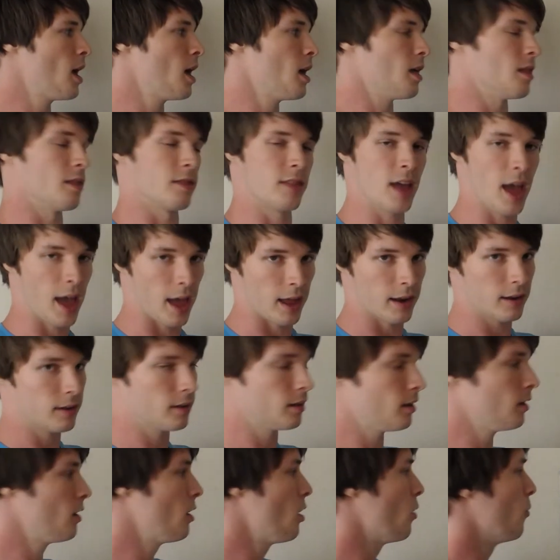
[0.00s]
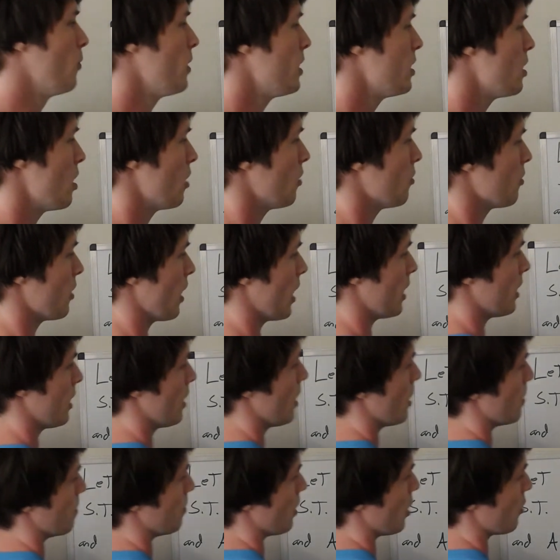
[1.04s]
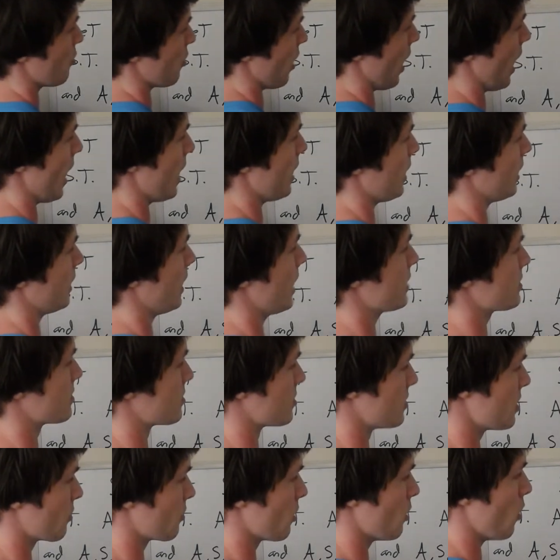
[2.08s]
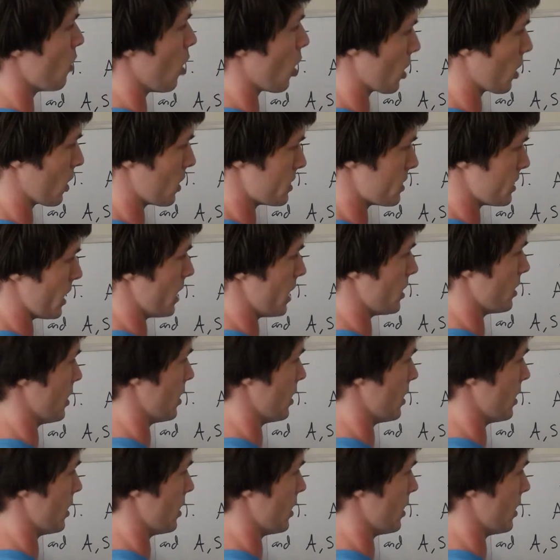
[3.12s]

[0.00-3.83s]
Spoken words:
Then we know that both A and S0 are contained in